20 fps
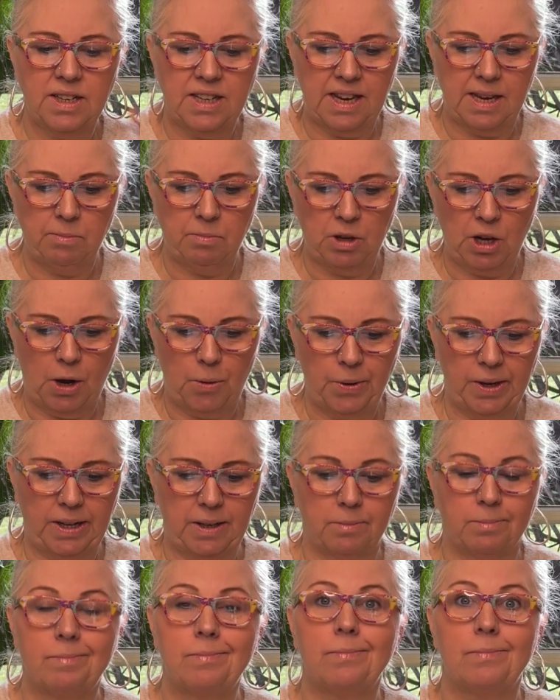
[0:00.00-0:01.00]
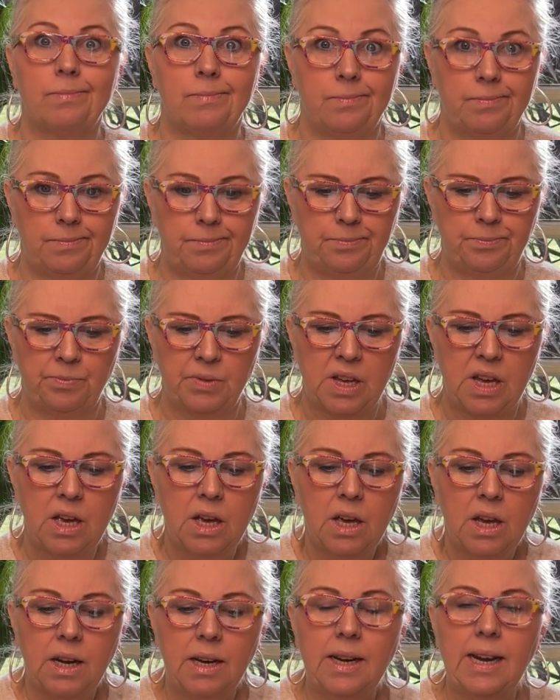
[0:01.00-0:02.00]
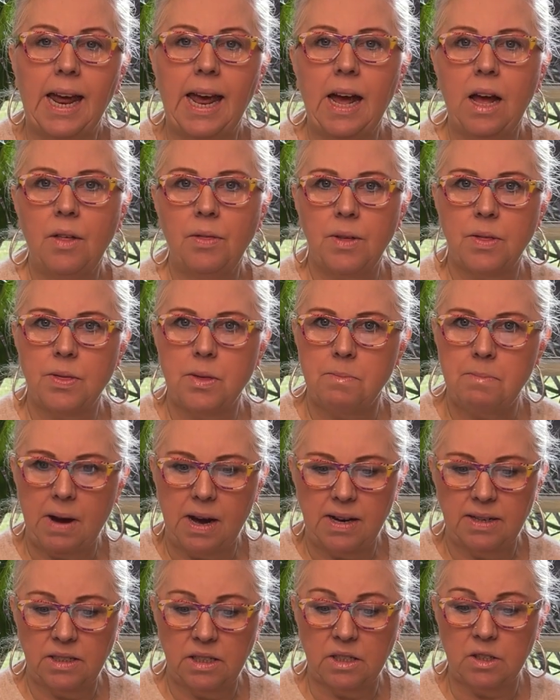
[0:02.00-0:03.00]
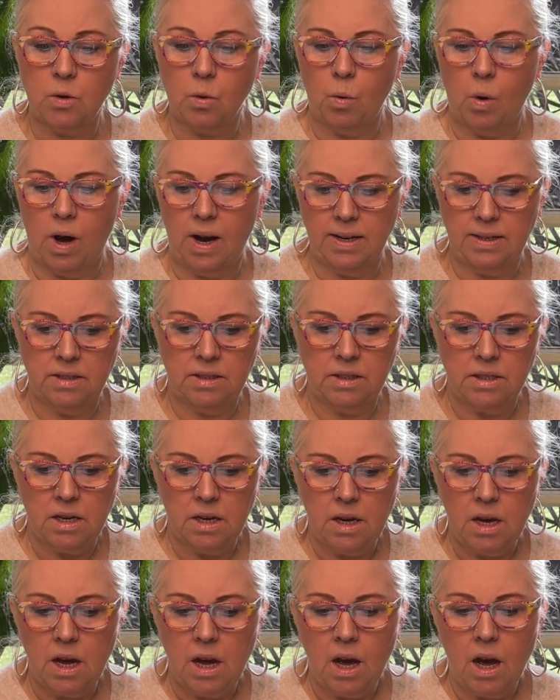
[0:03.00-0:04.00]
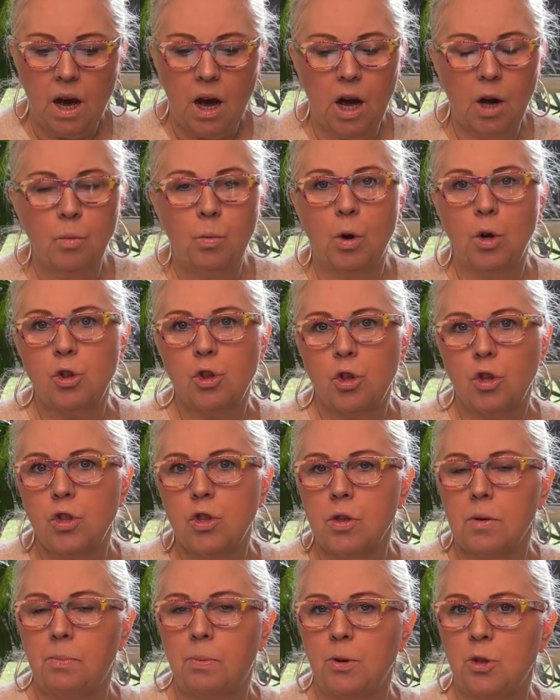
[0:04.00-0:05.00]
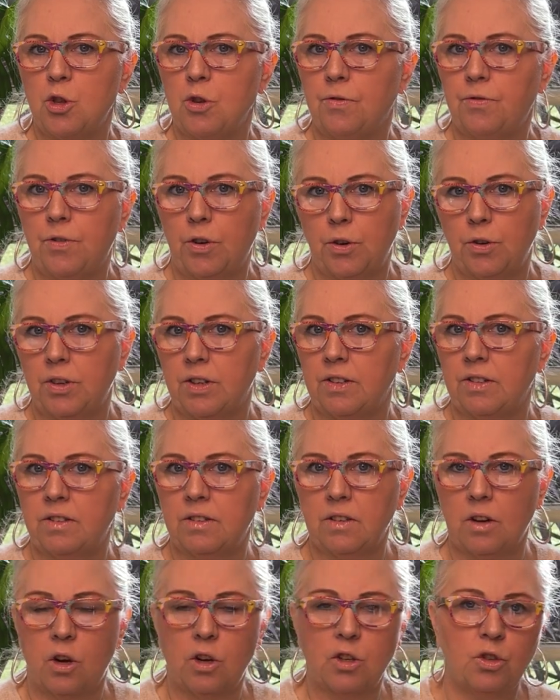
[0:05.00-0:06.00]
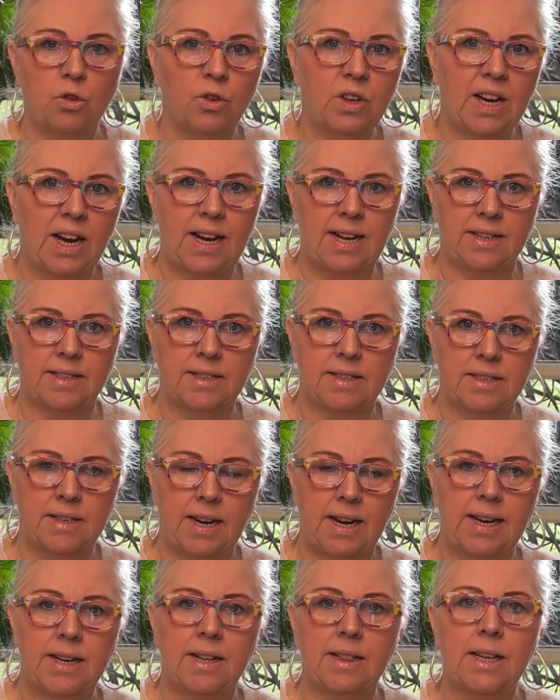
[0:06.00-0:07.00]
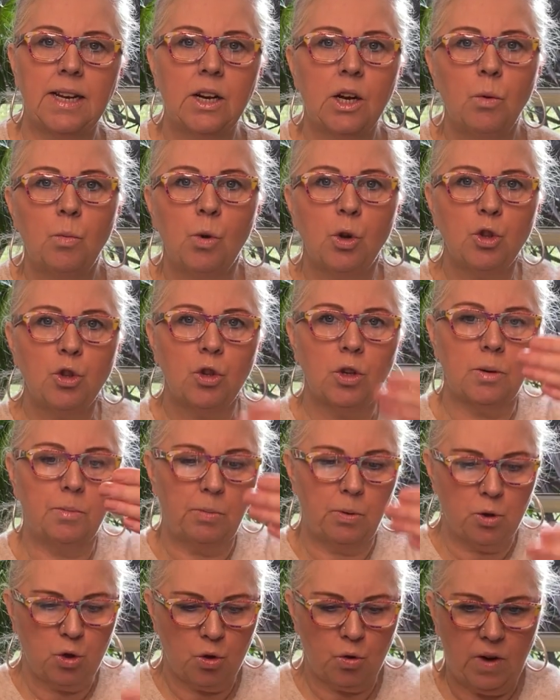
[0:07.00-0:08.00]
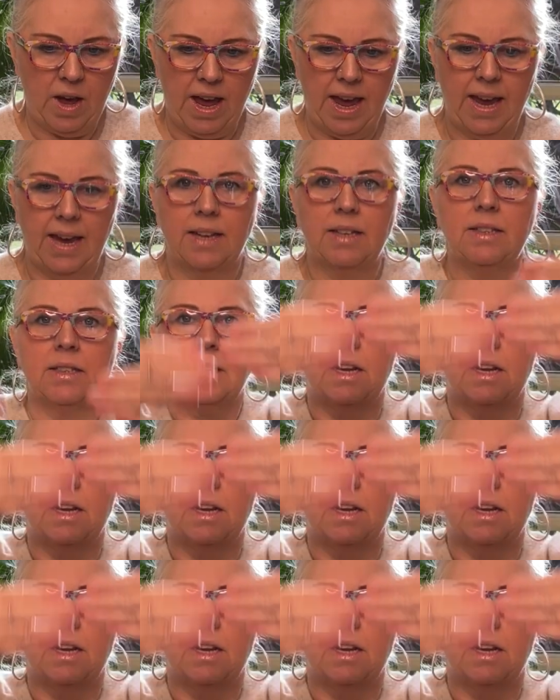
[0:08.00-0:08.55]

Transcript: keep going. Now that the mind is quietened, I want you to put your focus on your gut. And then I want you to put your hands